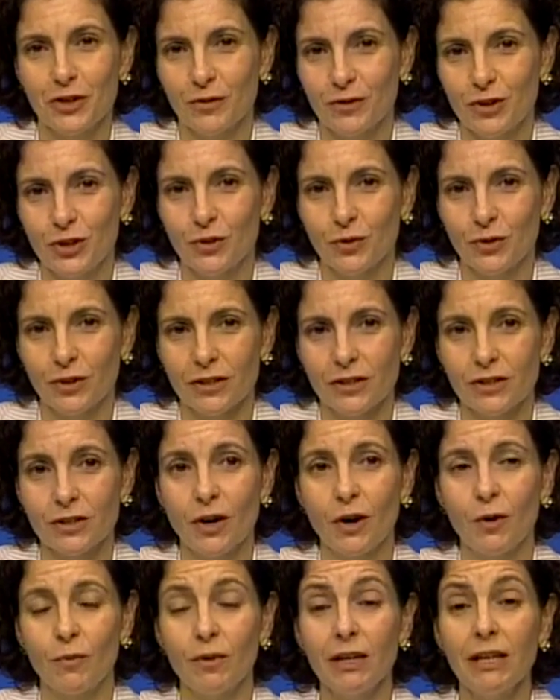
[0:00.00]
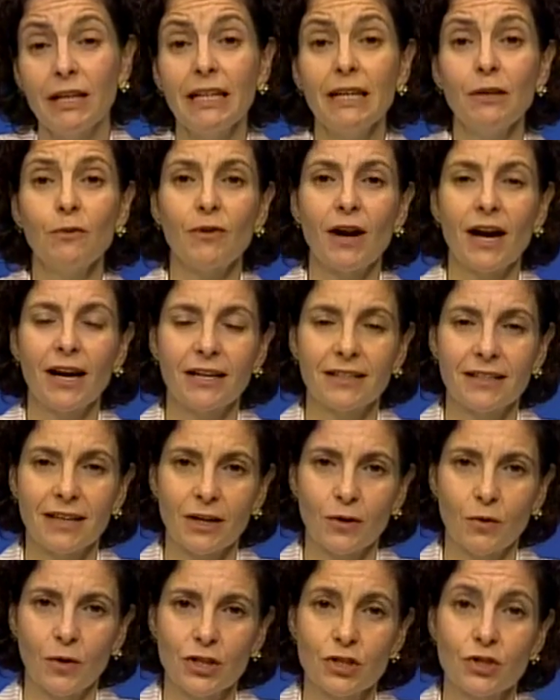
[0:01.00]
of students really rank
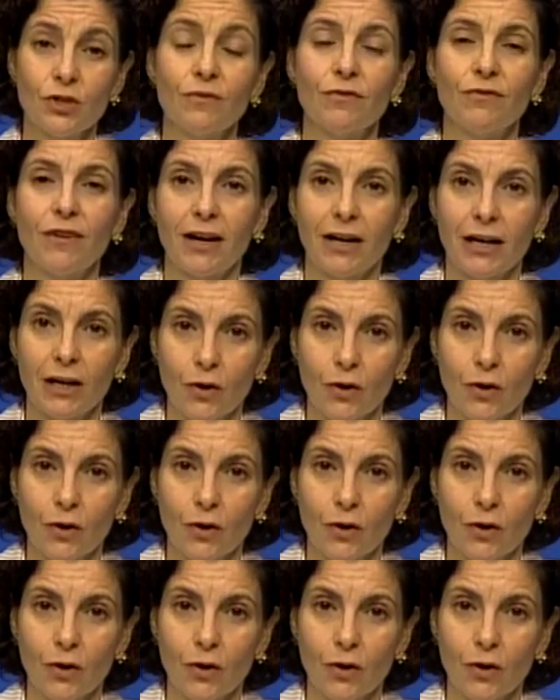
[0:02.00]
that question very